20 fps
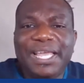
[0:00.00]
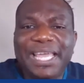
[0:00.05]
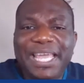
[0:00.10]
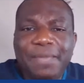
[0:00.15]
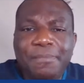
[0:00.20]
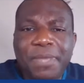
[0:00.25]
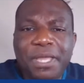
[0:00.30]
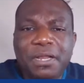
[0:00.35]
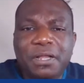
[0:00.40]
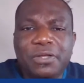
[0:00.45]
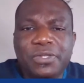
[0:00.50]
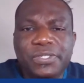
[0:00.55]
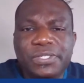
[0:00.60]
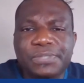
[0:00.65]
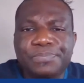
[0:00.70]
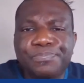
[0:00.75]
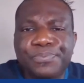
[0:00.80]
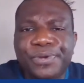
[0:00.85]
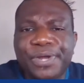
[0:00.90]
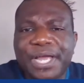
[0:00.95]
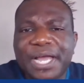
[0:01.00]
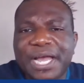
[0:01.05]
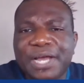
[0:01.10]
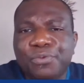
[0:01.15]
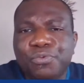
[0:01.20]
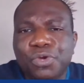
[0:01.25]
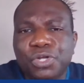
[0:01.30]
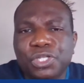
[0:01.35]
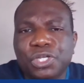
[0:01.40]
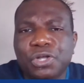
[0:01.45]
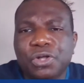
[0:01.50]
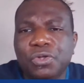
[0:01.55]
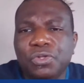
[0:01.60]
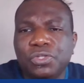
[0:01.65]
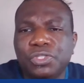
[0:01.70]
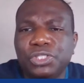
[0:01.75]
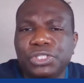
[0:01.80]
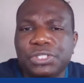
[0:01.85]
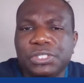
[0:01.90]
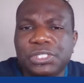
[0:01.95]
email us prayer at
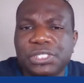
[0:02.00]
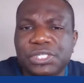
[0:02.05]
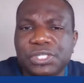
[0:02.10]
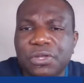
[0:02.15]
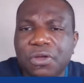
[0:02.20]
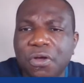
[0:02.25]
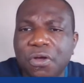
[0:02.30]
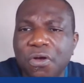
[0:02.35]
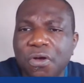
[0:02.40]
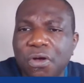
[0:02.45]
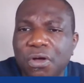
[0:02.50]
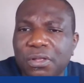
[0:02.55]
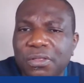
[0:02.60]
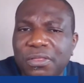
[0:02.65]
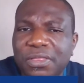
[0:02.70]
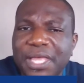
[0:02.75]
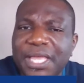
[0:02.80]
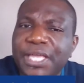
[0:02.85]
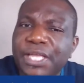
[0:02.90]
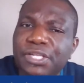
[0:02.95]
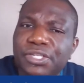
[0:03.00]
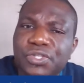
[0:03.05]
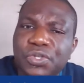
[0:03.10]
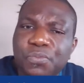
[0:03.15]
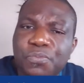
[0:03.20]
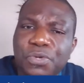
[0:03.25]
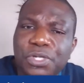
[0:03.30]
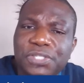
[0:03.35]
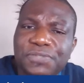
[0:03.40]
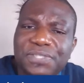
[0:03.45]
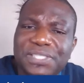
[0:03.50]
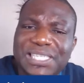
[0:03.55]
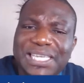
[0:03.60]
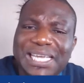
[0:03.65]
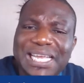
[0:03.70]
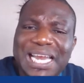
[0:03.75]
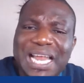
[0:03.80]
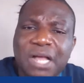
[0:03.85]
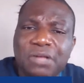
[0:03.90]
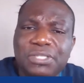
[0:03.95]
wordculture.org. Thank you so much for
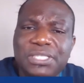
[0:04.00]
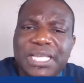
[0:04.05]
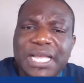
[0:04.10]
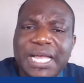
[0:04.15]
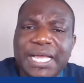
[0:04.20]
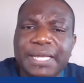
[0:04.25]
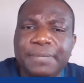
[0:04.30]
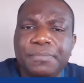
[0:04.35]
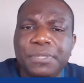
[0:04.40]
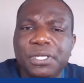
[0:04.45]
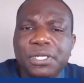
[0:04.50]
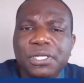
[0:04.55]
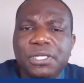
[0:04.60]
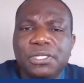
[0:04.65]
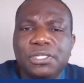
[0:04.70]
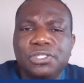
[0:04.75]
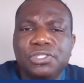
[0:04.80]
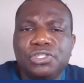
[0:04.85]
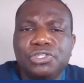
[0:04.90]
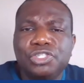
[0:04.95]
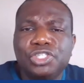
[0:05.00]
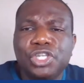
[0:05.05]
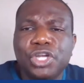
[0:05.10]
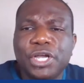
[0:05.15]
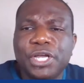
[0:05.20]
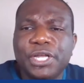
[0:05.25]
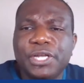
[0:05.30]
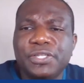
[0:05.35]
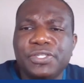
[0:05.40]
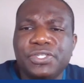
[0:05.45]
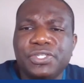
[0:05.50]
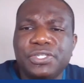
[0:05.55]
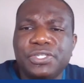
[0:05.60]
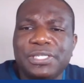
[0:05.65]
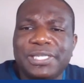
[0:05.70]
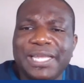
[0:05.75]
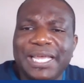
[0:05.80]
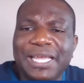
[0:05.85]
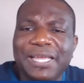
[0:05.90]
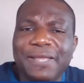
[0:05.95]
taking our time to join us
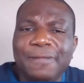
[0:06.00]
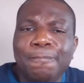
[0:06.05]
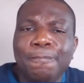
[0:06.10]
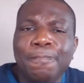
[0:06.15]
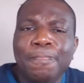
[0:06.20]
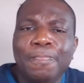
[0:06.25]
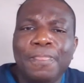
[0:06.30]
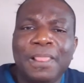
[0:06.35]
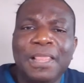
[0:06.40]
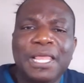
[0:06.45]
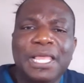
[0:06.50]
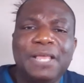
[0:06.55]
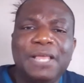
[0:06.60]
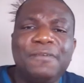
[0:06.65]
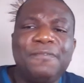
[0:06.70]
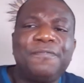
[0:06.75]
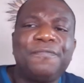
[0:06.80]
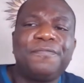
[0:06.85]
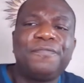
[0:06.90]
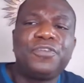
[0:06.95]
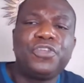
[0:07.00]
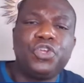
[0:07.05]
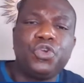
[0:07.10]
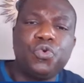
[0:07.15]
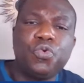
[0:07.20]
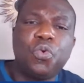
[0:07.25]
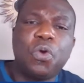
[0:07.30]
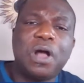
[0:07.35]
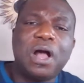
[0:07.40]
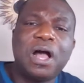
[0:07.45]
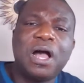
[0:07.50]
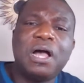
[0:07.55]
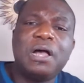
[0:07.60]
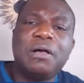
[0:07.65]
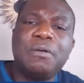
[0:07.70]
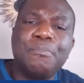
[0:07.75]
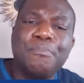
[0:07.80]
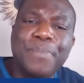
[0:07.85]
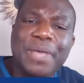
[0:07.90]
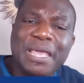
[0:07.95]
today. If you are
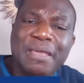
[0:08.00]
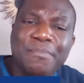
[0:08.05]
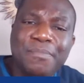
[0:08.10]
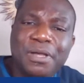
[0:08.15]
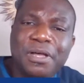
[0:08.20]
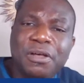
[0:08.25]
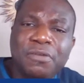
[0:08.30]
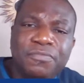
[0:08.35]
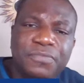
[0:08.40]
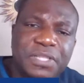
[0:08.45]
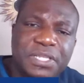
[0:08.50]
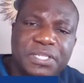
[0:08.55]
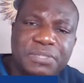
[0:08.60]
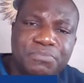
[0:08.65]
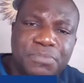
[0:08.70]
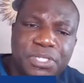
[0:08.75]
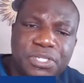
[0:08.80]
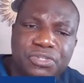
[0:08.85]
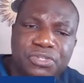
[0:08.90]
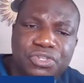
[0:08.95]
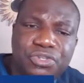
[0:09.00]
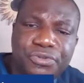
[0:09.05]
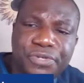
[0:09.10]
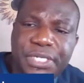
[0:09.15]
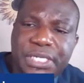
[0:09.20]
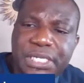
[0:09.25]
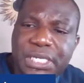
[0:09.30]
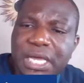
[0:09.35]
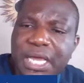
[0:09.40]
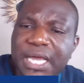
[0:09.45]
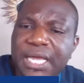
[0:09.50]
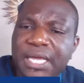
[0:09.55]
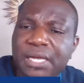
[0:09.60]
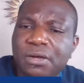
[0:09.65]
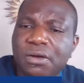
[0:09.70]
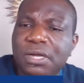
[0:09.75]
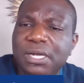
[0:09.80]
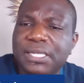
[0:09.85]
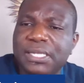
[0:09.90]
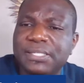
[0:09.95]
a member of this ministry and
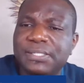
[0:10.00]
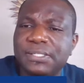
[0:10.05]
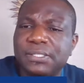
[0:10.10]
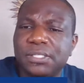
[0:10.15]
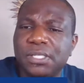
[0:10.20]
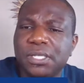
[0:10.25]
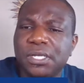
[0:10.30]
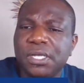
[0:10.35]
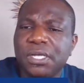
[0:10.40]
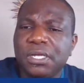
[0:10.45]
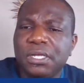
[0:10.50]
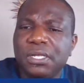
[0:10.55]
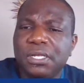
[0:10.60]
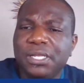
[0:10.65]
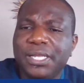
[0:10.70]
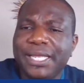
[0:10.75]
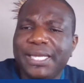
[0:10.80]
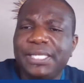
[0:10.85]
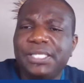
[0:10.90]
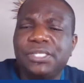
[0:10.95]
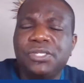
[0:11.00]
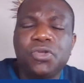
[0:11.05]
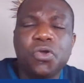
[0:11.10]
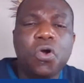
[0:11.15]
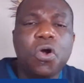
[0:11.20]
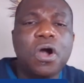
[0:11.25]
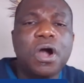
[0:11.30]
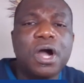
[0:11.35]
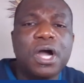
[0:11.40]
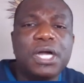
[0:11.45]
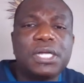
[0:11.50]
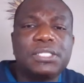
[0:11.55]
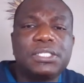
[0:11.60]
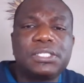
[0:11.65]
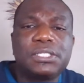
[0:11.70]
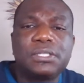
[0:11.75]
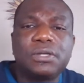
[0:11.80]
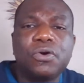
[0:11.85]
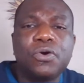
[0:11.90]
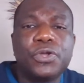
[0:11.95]
God has laid it in your
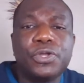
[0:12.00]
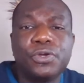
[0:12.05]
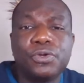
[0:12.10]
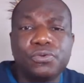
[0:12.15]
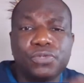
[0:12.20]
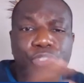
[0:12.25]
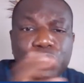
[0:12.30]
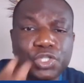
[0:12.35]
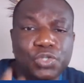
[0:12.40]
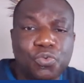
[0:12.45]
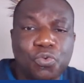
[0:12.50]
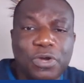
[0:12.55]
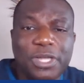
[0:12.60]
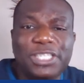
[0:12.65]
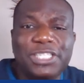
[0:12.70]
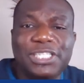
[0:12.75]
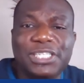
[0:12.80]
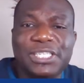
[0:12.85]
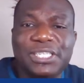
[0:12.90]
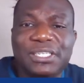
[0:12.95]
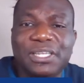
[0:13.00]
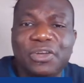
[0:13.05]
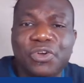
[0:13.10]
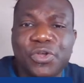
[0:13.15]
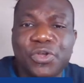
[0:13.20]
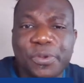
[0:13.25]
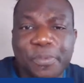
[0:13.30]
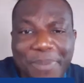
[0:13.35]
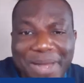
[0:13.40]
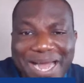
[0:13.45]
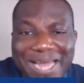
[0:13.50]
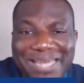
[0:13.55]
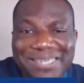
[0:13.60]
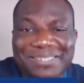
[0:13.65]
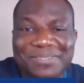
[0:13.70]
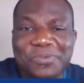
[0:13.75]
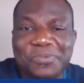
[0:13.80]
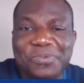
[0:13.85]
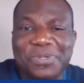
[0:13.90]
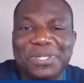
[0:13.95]
hearts, or you're just watching, or you're
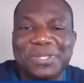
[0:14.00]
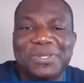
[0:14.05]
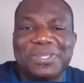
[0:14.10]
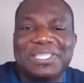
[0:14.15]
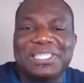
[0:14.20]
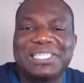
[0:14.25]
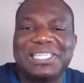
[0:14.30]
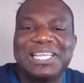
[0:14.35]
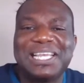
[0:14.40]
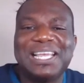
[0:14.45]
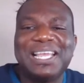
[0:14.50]
partnering with us,